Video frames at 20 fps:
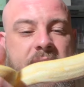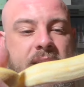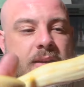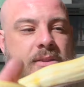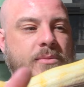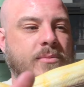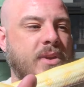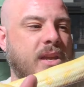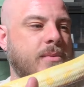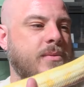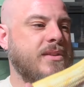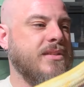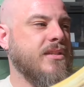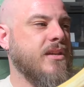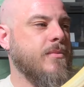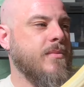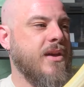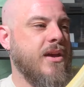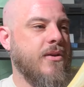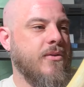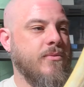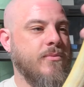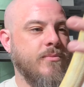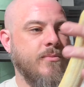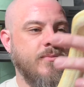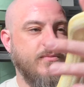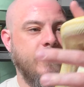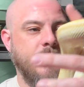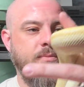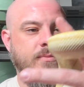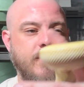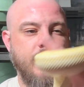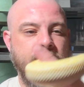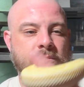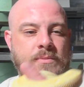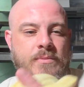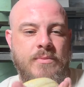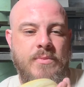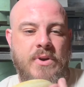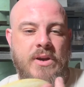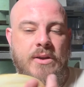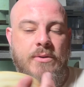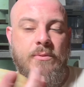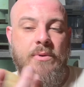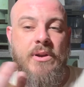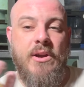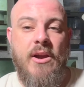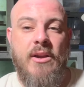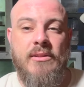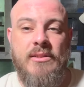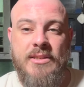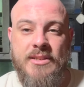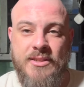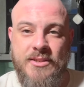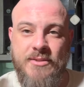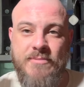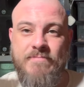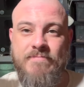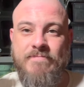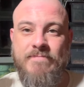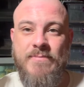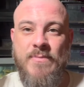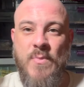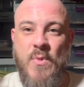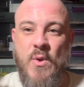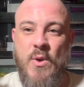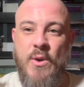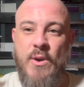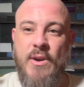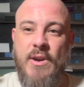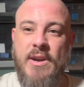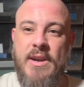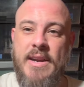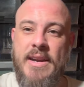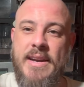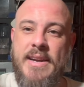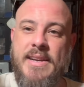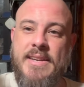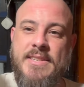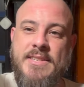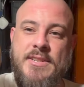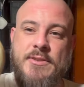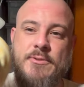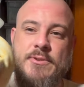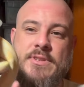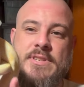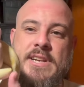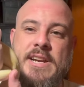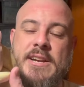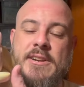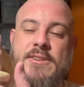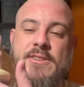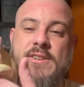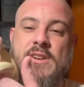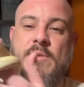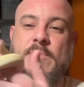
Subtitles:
how the babies come out. But regardless, more citrus tigers and